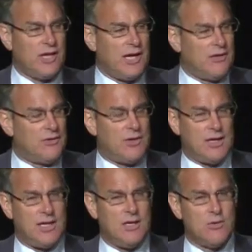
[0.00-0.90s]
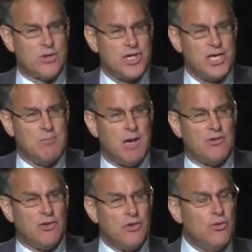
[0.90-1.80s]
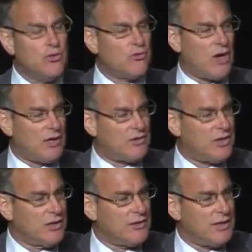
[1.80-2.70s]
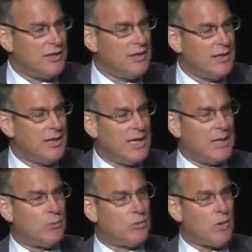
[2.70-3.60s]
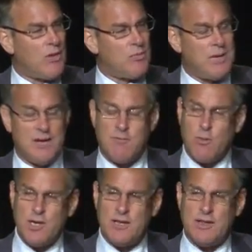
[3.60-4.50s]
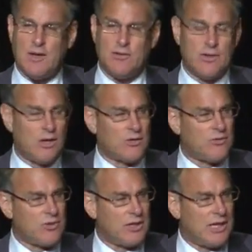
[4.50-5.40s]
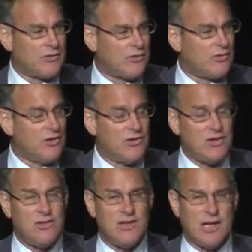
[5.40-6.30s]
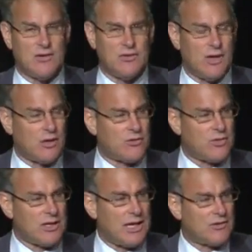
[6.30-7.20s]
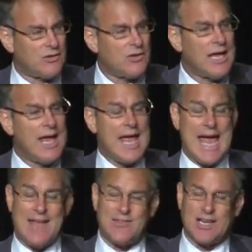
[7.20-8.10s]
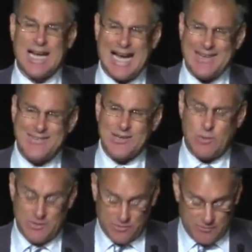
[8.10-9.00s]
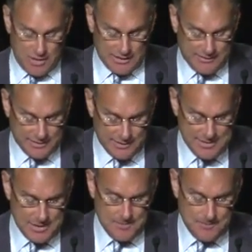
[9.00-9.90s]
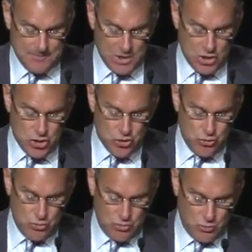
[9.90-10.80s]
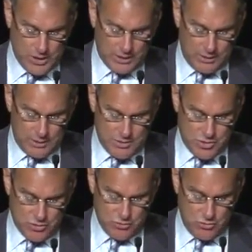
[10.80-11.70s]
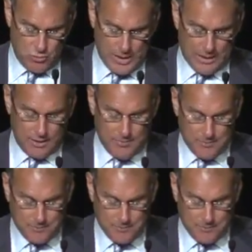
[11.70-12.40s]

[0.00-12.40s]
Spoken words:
understands that he or she must use volatility and would rather pay $40,000 for the Lexus than $60,000 for the Lexus, as a consequence of volatility, you will do well.